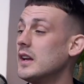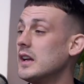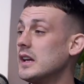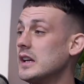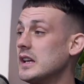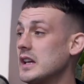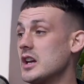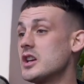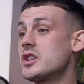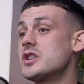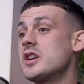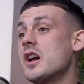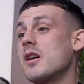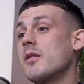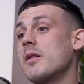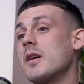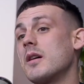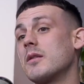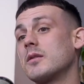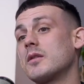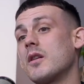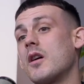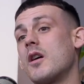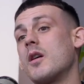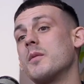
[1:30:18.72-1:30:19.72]
a shout out
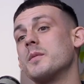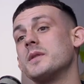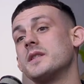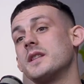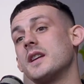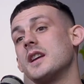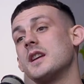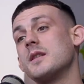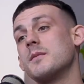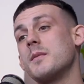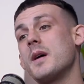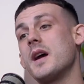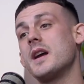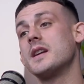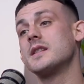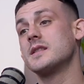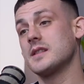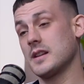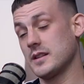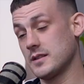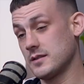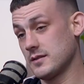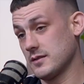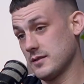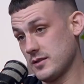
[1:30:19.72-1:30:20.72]
to all my teammates
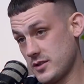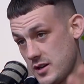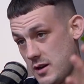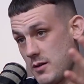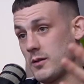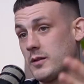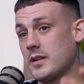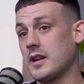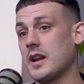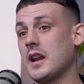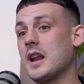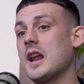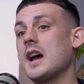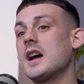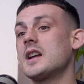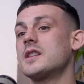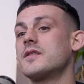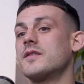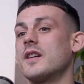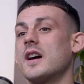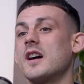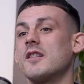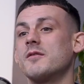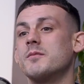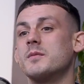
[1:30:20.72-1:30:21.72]
and shout out to the lads for
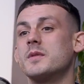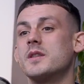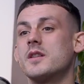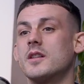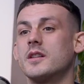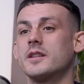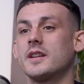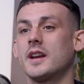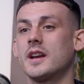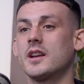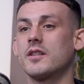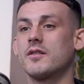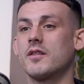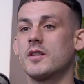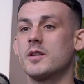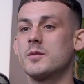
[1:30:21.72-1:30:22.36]
having me on. Thanks very much.